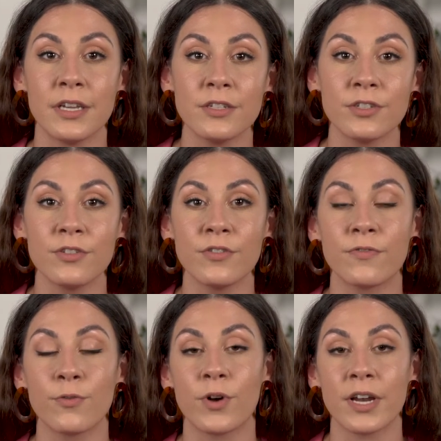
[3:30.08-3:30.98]
into you
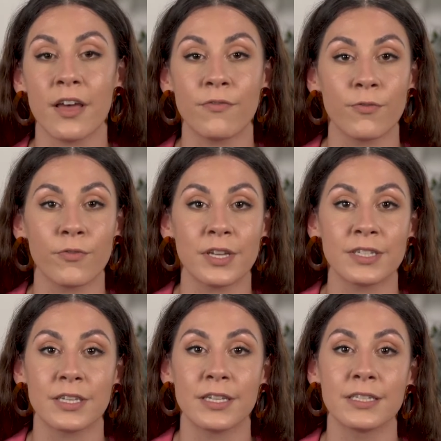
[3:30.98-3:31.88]
for whatever
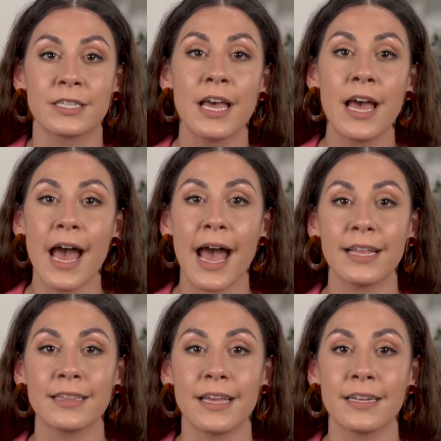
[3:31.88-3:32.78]
reasons,
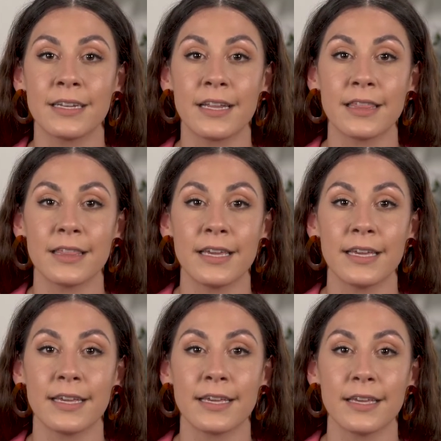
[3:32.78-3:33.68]
and then
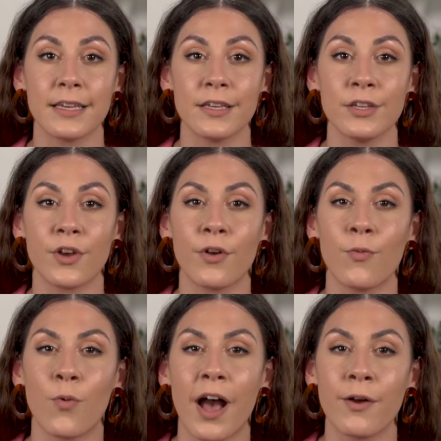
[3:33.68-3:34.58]
think,
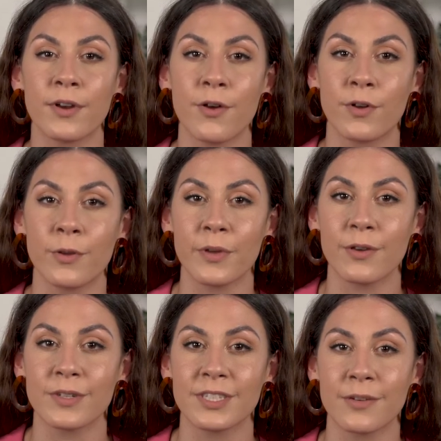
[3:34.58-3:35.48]
why would I want to be
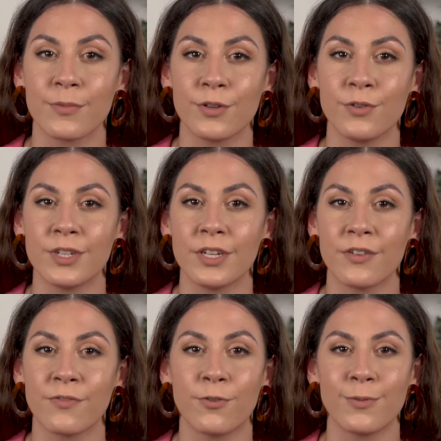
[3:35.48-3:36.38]
with someone who didn't
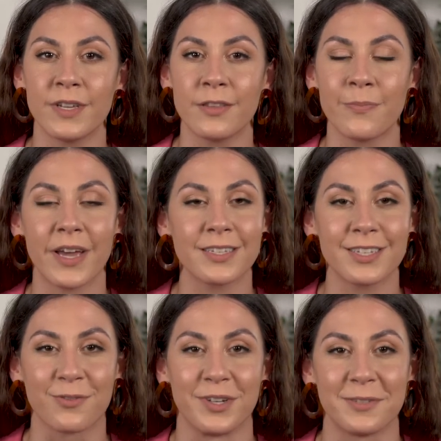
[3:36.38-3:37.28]
afford me the
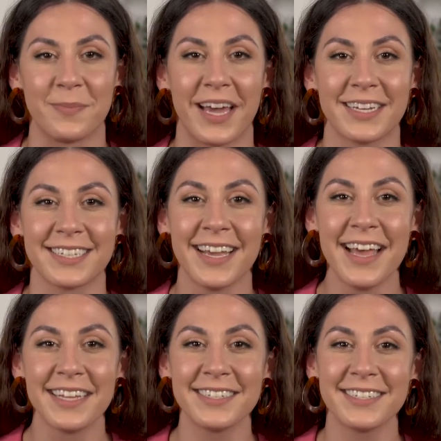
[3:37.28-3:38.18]
basic respect
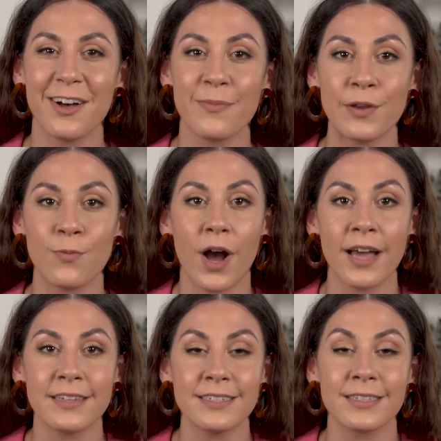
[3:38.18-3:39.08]
to tell me
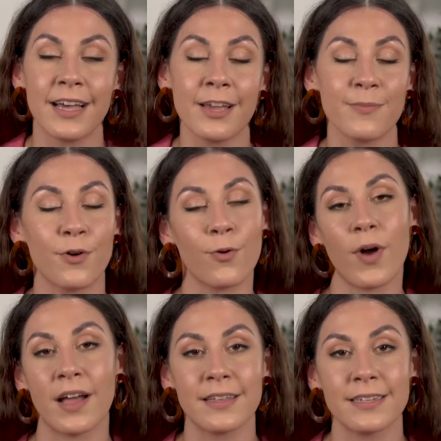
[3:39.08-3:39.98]
why they didn't like me or
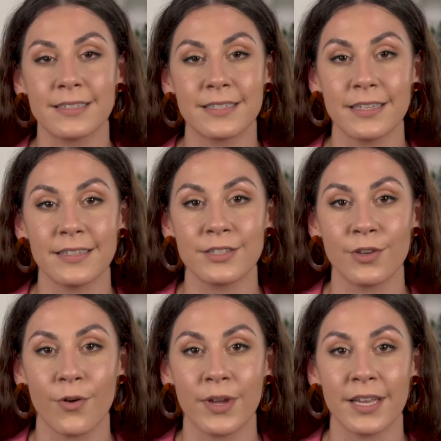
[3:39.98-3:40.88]
why they didn't see this
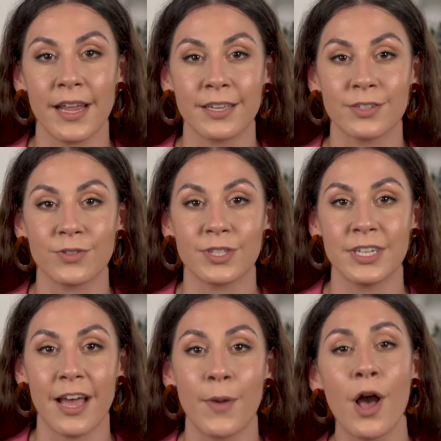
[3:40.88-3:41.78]
going an extra
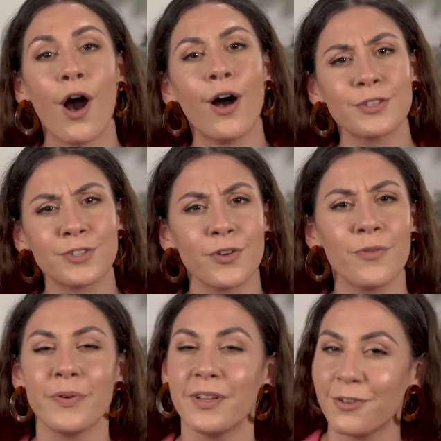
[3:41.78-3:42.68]
step? Also,
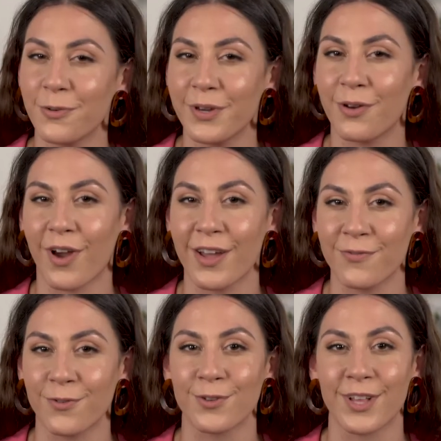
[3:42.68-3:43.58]
be a little bit
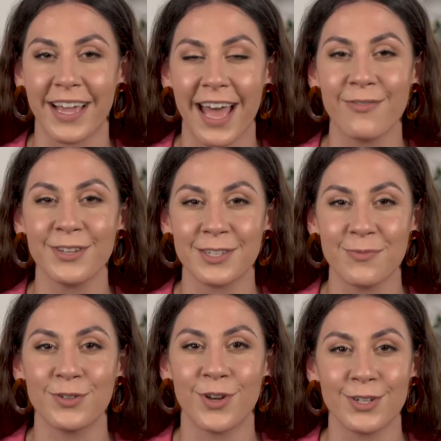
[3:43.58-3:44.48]
grateful. Like, having
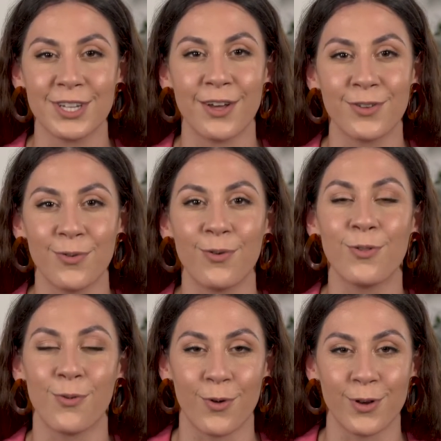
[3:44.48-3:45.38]
someone not tell you all
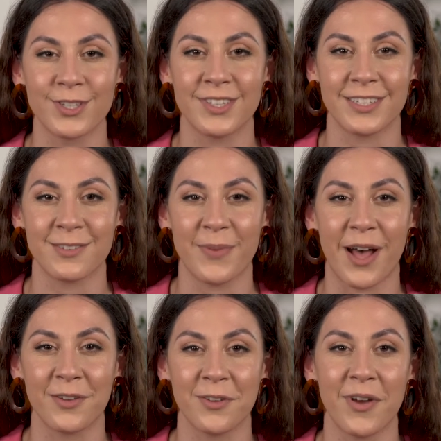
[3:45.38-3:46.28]
the worst things
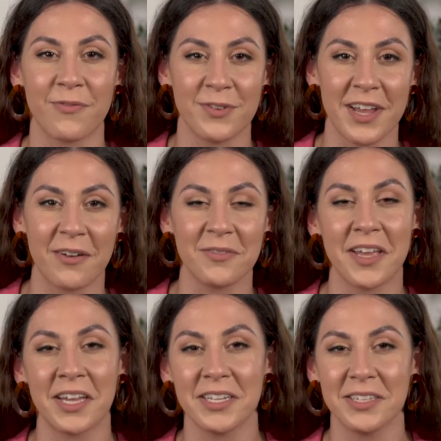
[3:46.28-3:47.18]
about you every now and
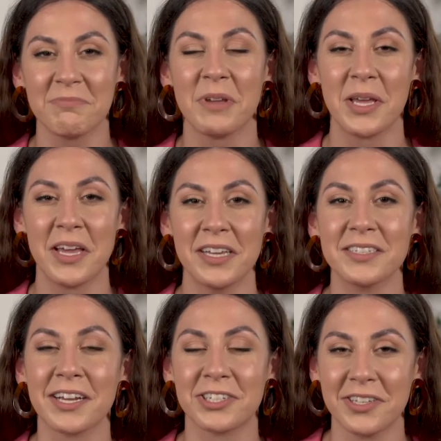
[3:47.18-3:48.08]
then is
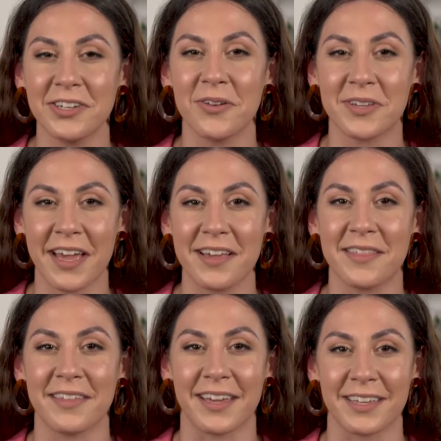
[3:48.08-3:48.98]
actually an okay
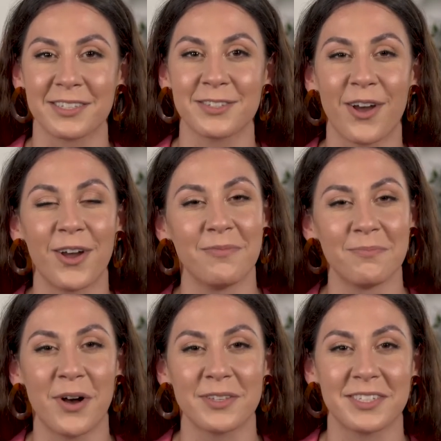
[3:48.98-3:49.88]
thing. So,
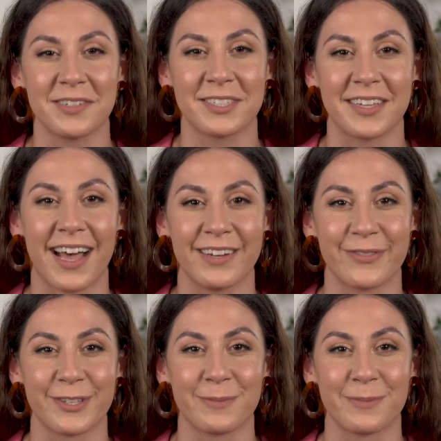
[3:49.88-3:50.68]
positive side of the